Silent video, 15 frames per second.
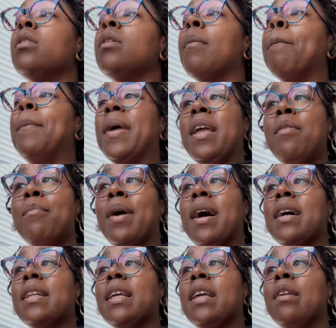
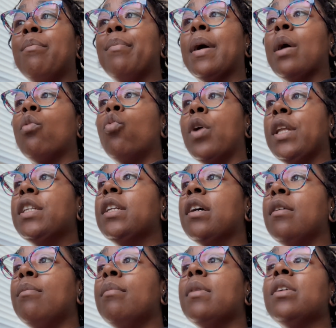Baymont Inn by
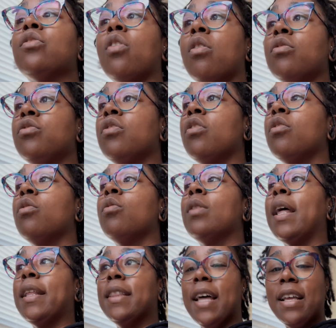Wyndham is also
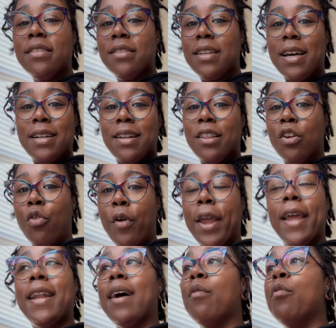like, that's kind of the
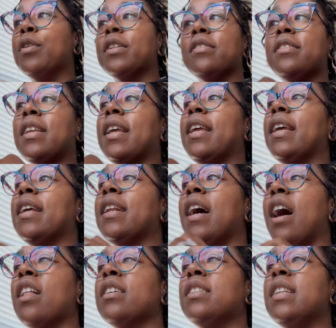grade I want to stay in.
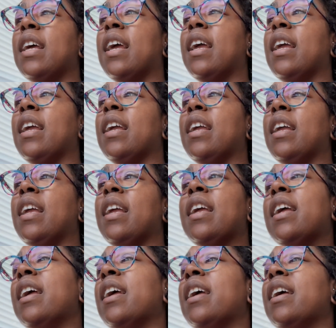Holiday
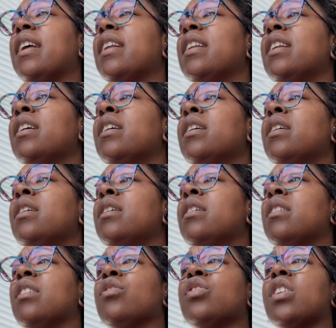Inn.
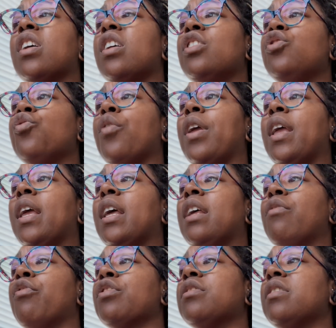There's a Country
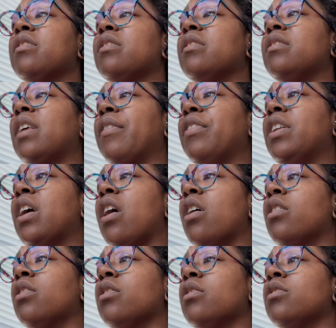Inn for
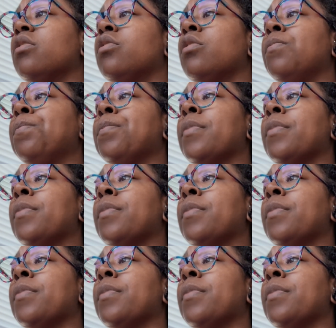$67.